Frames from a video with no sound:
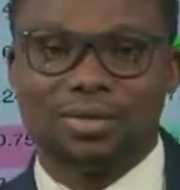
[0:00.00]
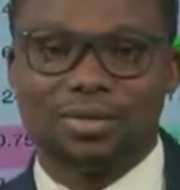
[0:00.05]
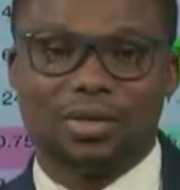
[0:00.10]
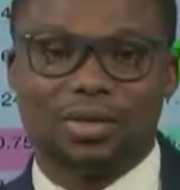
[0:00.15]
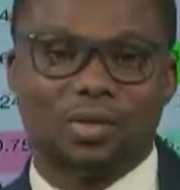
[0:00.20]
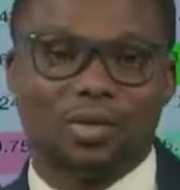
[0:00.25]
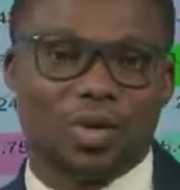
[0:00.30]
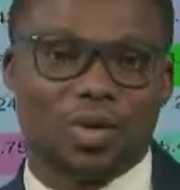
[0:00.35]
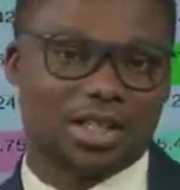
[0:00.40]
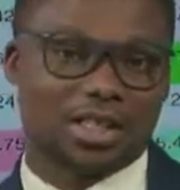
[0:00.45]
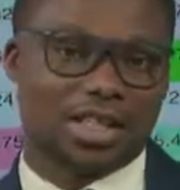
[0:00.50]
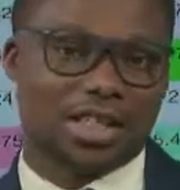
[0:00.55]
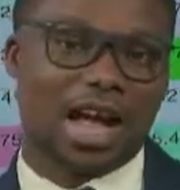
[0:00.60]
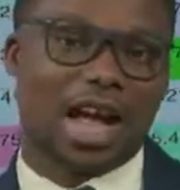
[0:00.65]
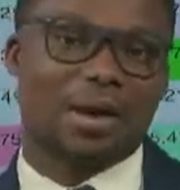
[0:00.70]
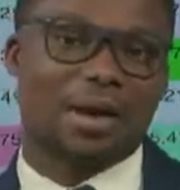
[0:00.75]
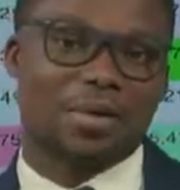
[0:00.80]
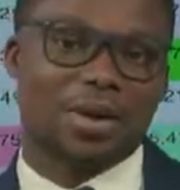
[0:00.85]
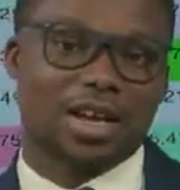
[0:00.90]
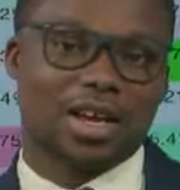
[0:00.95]
What is
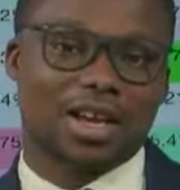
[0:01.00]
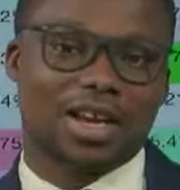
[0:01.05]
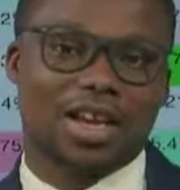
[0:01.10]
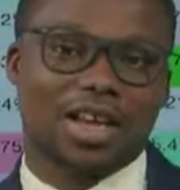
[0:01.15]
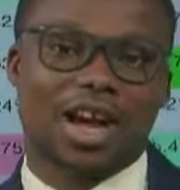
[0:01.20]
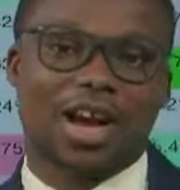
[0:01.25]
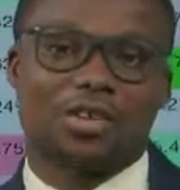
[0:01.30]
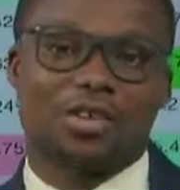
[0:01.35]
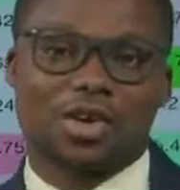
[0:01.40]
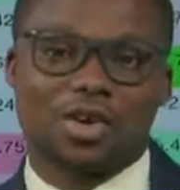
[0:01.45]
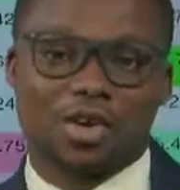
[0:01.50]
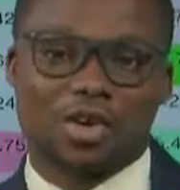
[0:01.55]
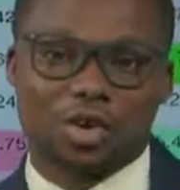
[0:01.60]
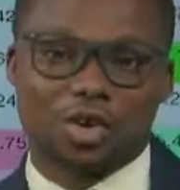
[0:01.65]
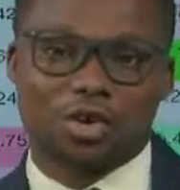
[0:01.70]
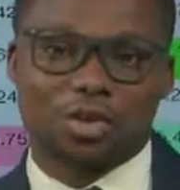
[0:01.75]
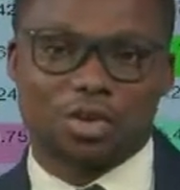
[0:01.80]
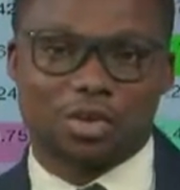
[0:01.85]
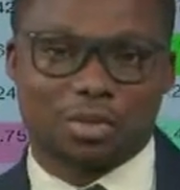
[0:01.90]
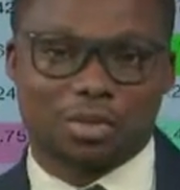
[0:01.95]
happening in the
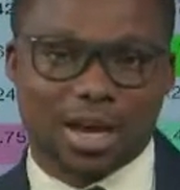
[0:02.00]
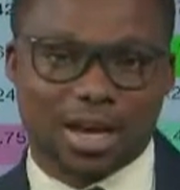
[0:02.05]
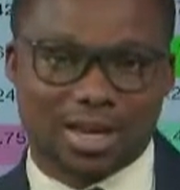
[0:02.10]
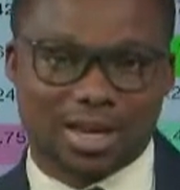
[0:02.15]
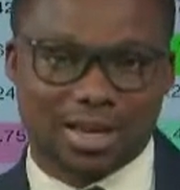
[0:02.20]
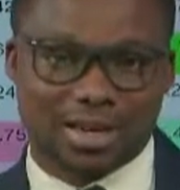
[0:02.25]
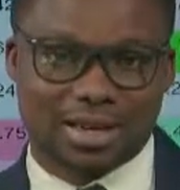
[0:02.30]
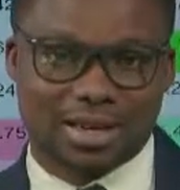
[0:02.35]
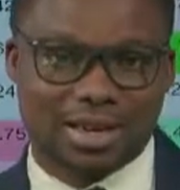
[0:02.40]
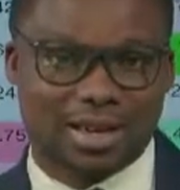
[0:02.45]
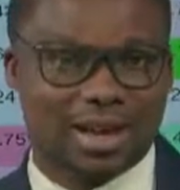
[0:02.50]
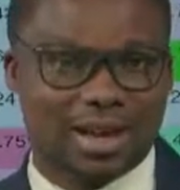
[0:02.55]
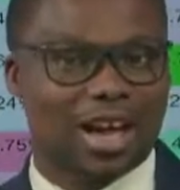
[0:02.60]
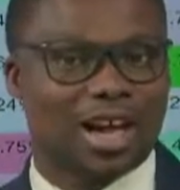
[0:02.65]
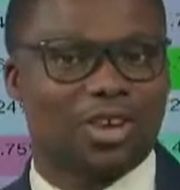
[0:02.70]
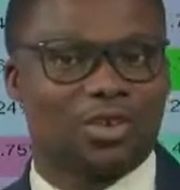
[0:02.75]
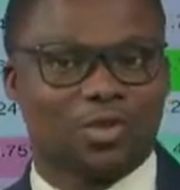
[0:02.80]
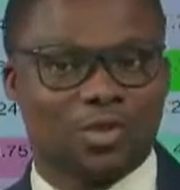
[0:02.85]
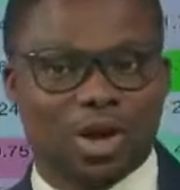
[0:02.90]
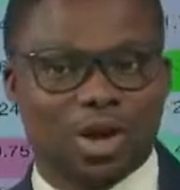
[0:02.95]
agricultural market
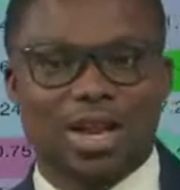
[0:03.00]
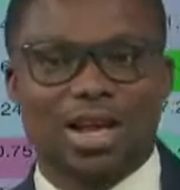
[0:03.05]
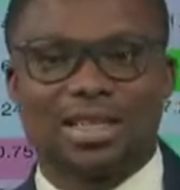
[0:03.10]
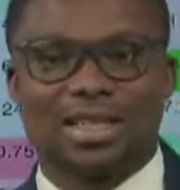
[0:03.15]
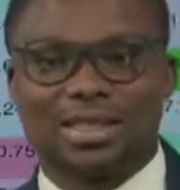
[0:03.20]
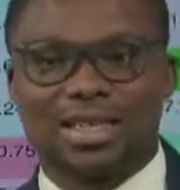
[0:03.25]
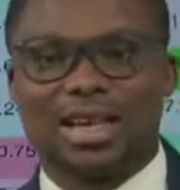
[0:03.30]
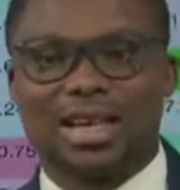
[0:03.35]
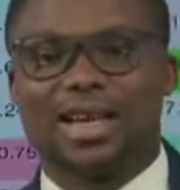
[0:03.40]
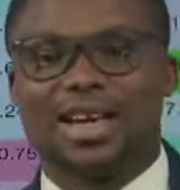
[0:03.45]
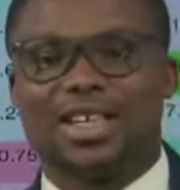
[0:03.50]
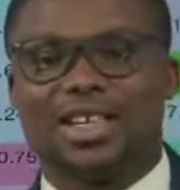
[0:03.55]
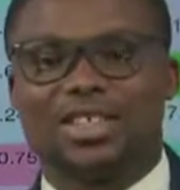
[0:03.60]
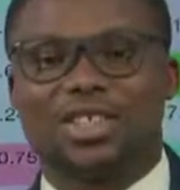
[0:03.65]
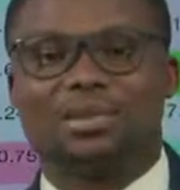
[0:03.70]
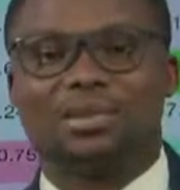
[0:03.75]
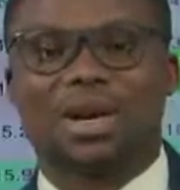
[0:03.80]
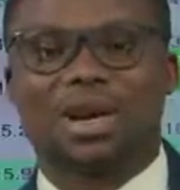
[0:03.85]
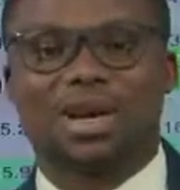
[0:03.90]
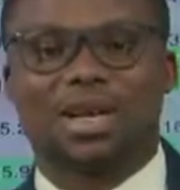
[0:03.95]
as well as the energy
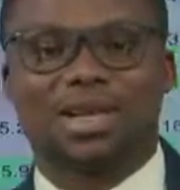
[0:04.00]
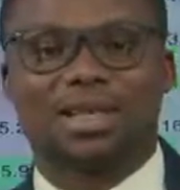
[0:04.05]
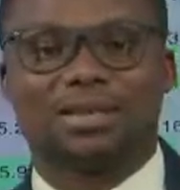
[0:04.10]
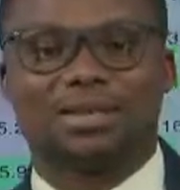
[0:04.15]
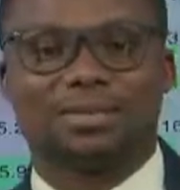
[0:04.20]
market.